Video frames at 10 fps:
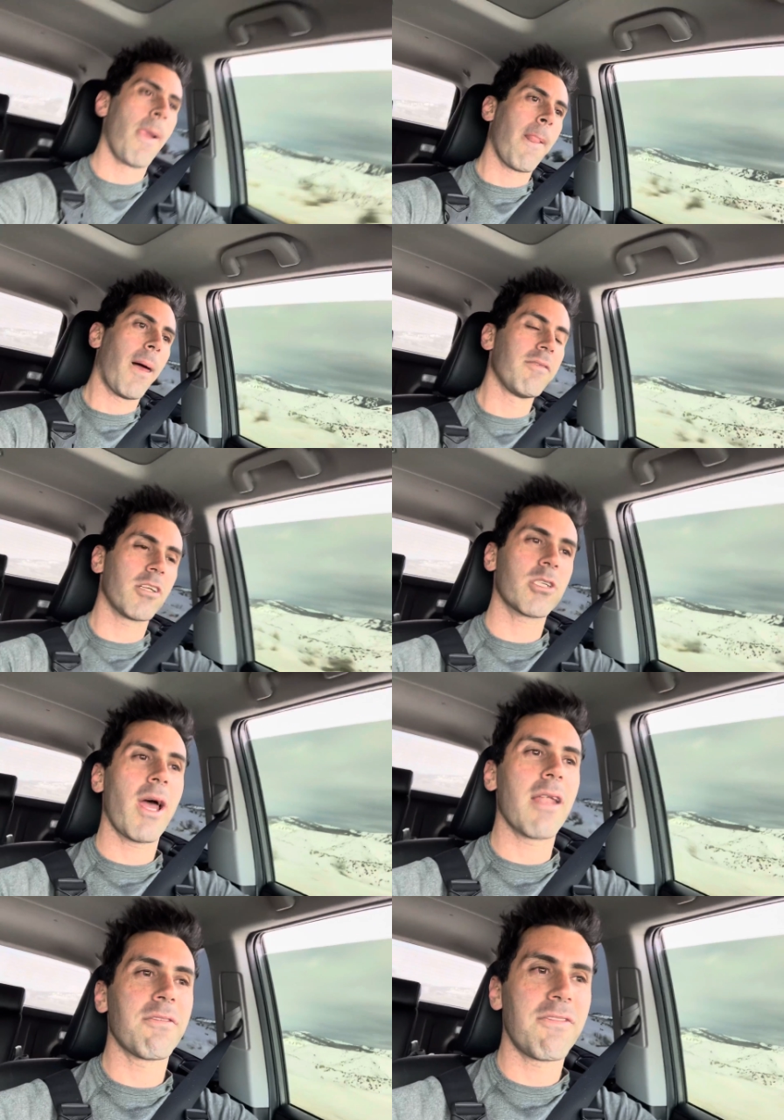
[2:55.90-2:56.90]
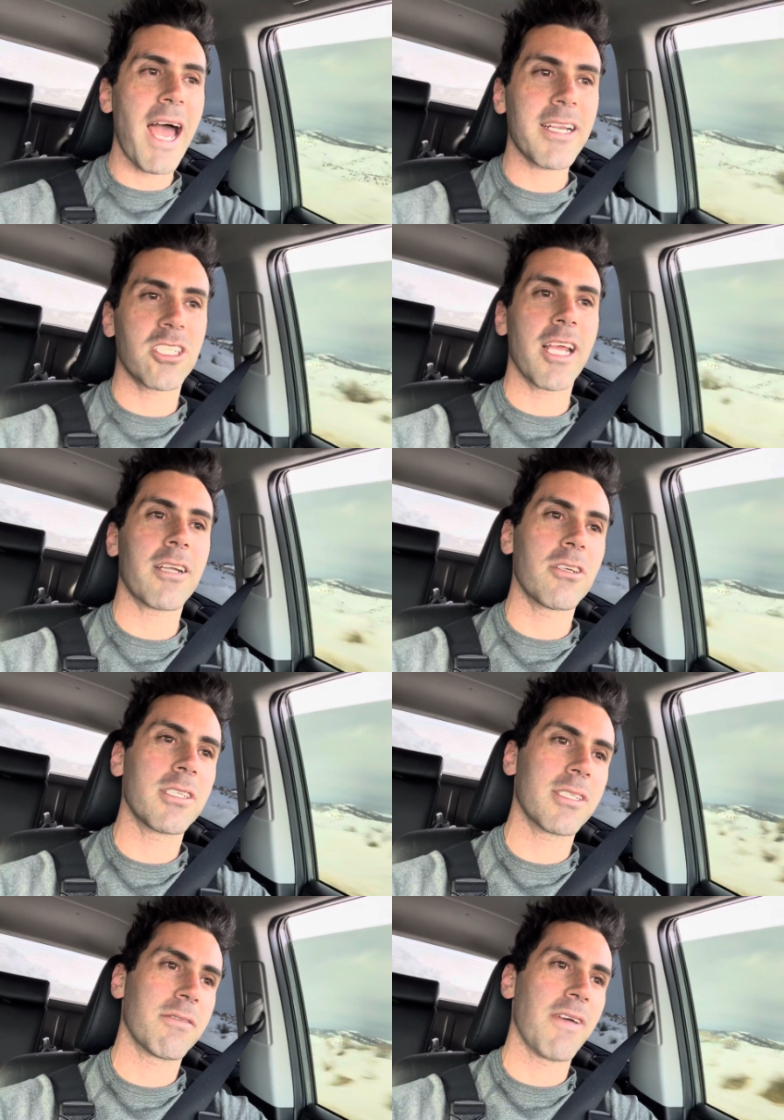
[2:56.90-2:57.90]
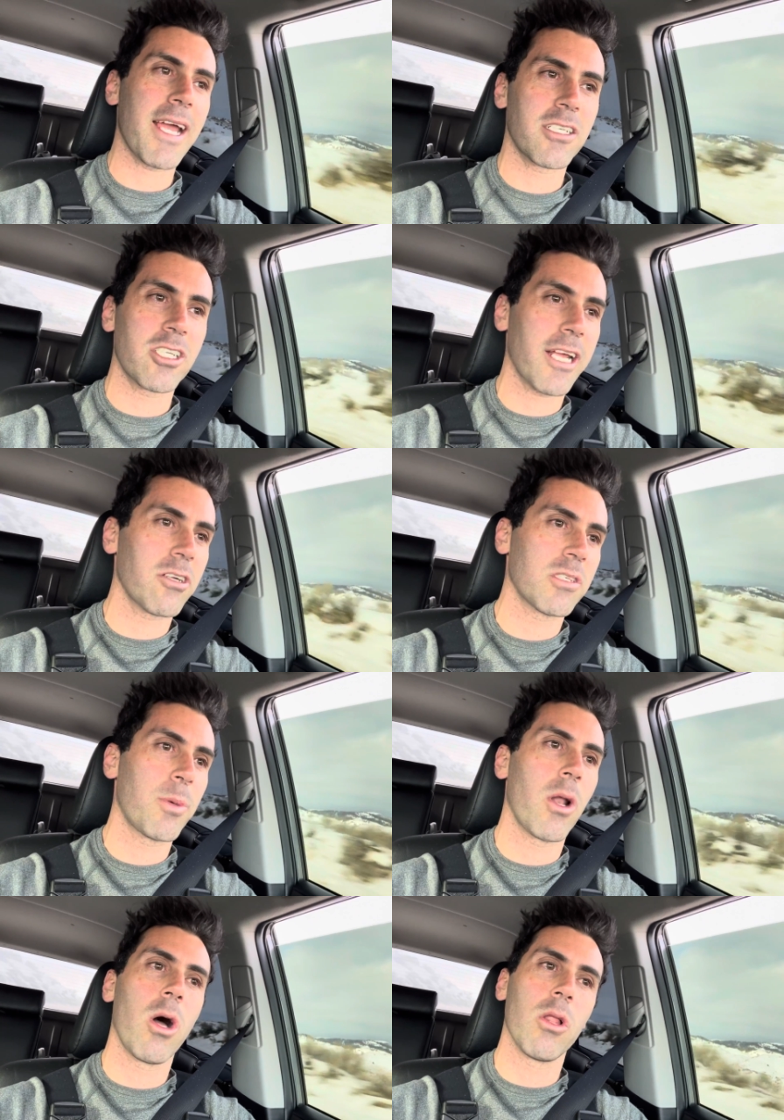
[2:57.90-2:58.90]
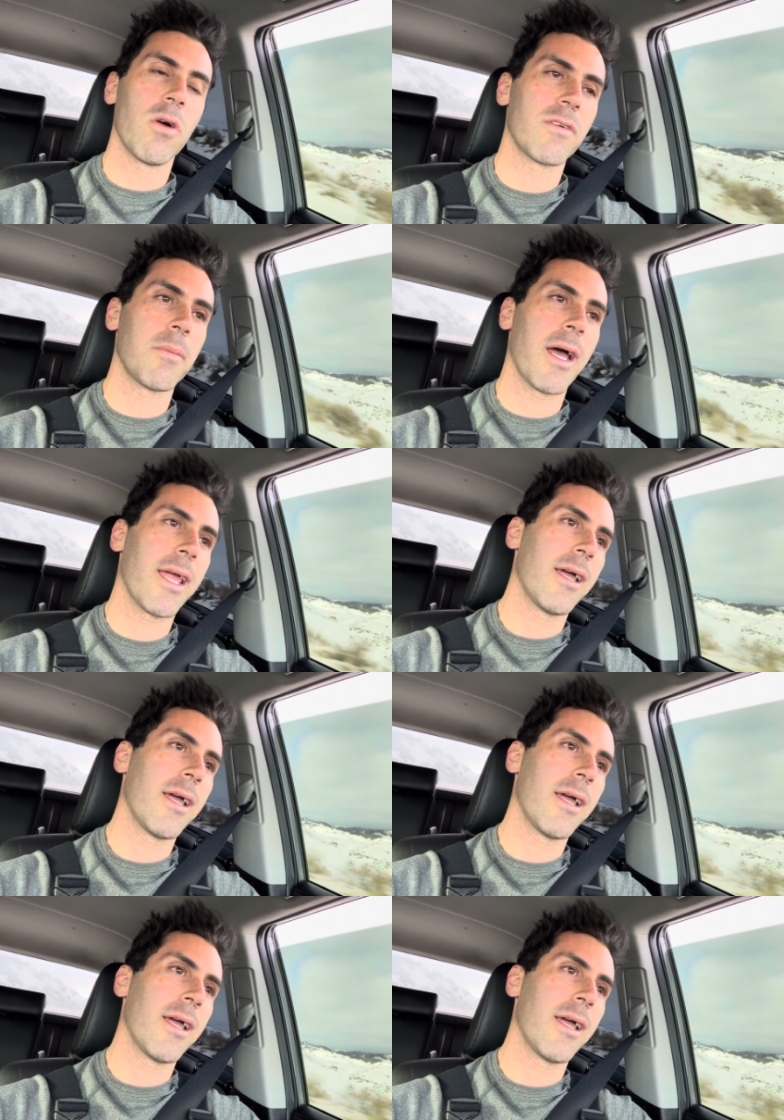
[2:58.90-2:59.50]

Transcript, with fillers: I've also had fact checkers, fact checkers put all over my